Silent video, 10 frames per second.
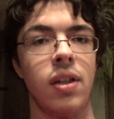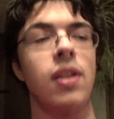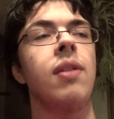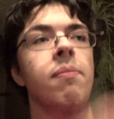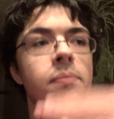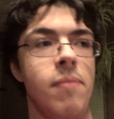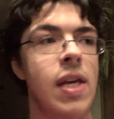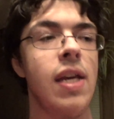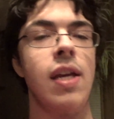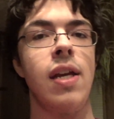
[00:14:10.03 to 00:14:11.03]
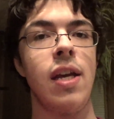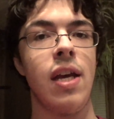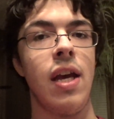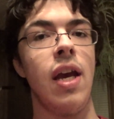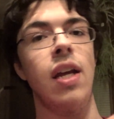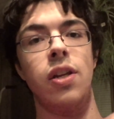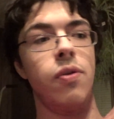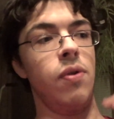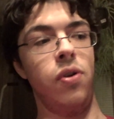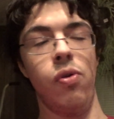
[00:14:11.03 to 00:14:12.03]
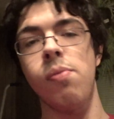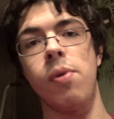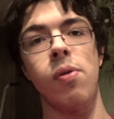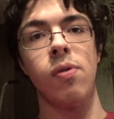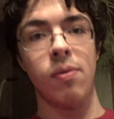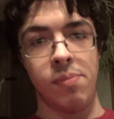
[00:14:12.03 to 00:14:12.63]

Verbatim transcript: to me, and to a normal